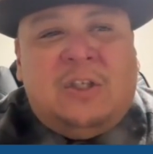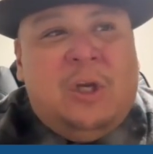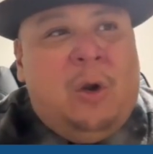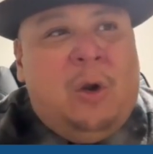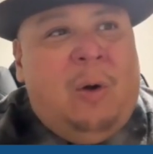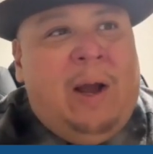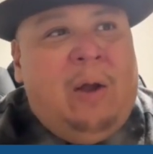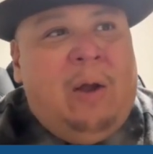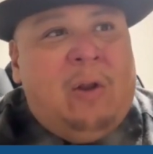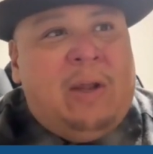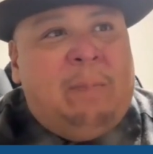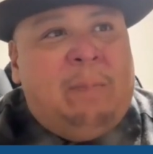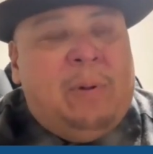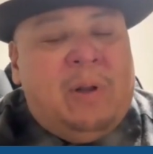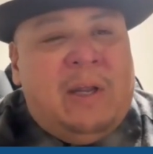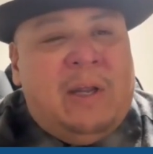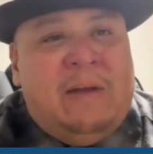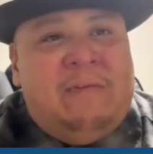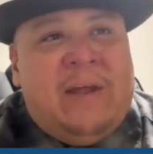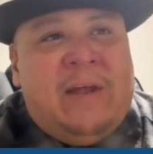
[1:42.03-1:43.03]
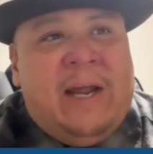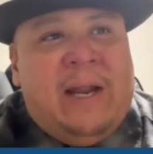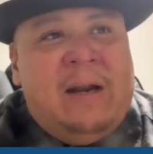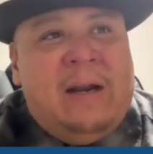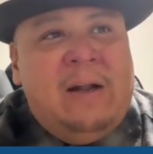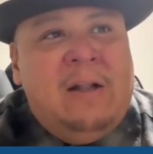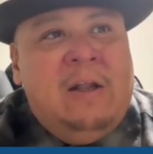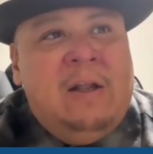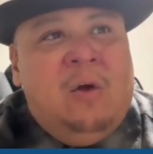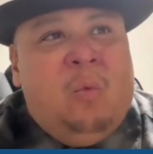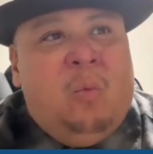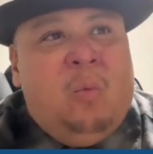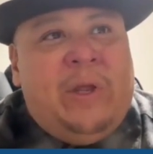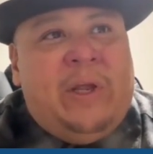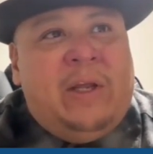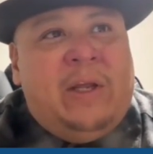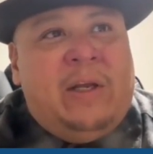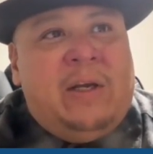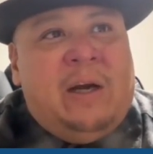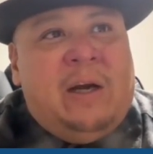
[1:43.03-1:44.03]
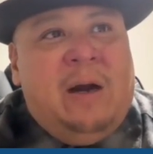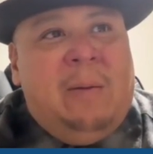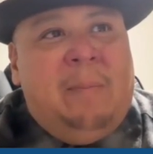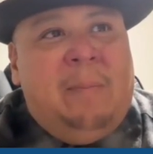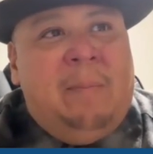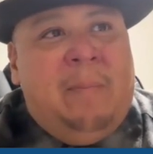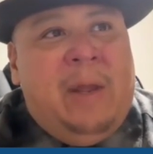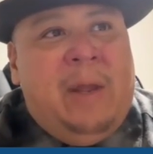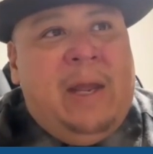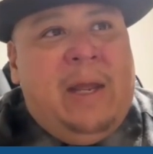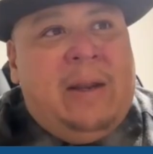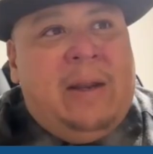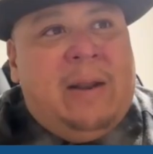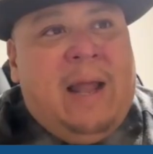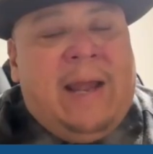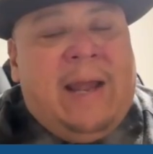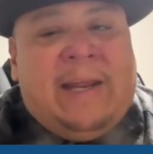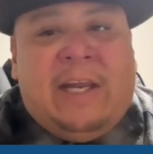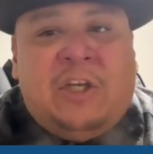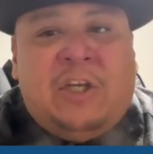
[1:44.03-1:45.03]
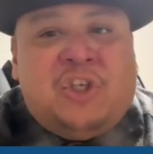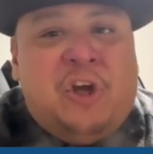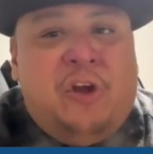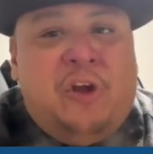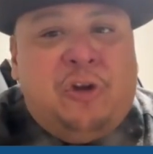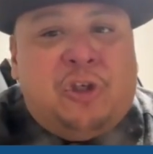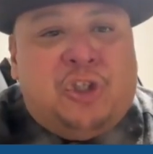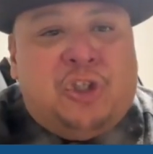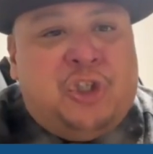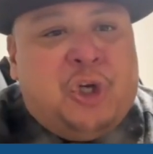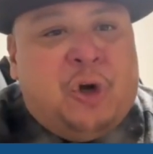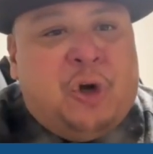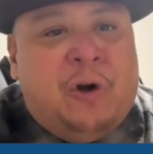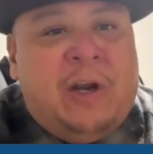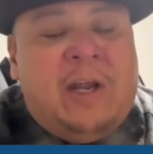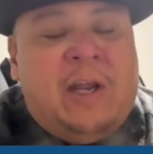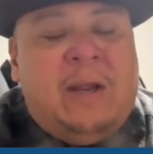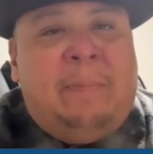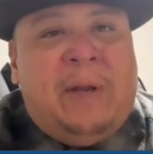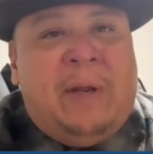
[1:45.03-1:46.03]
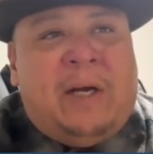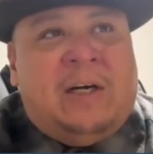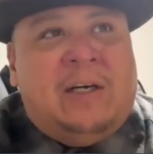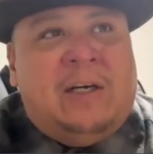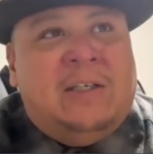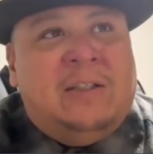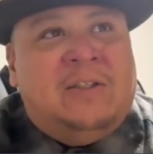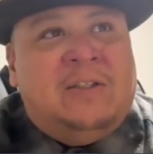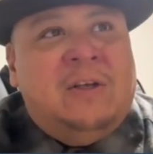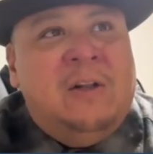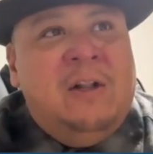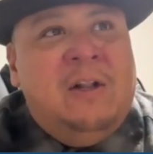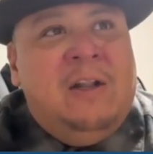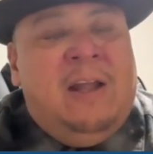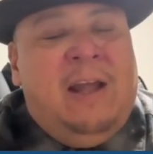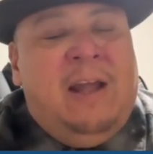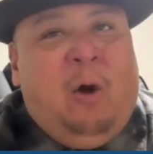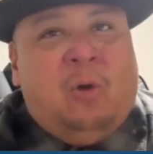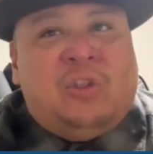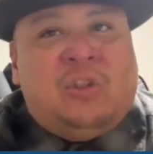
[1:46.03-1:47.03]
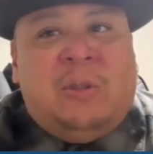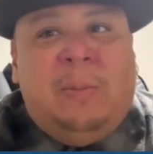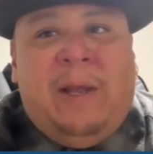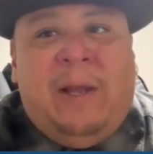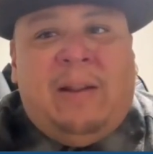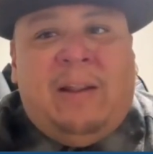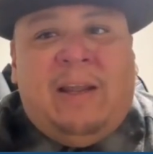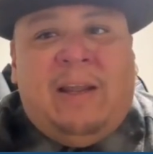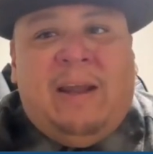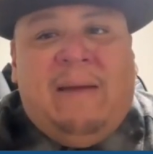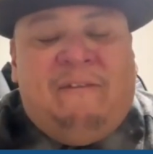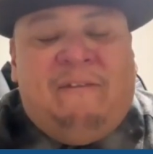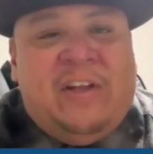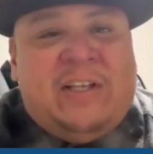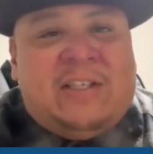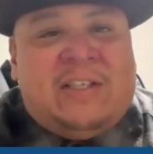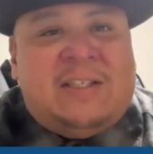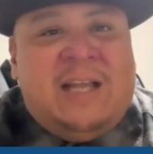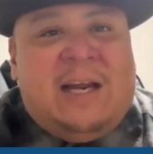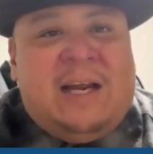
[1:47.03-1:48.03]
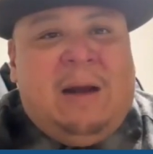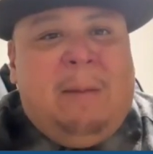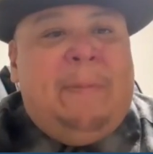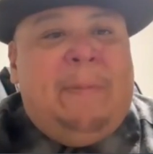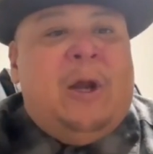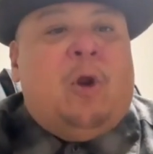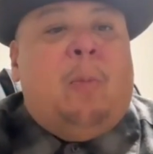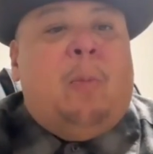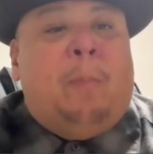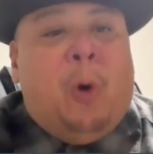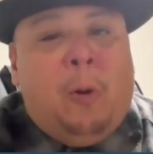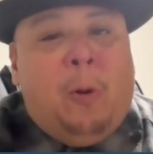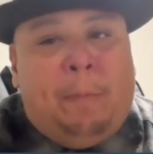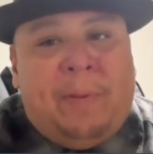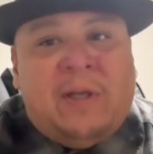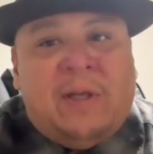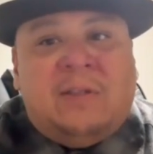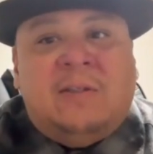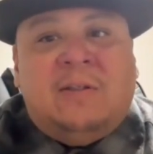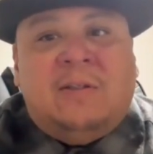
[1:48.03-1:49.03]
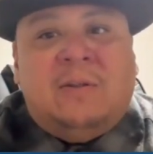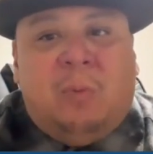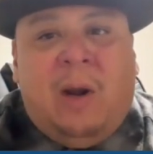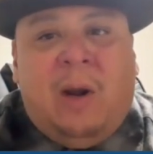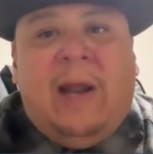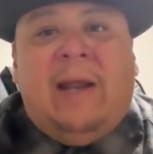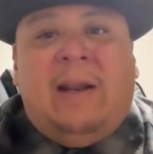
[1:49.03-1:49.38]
I only believe that we come in like each other's journey because ultimately it fits like a bigger purpose, right?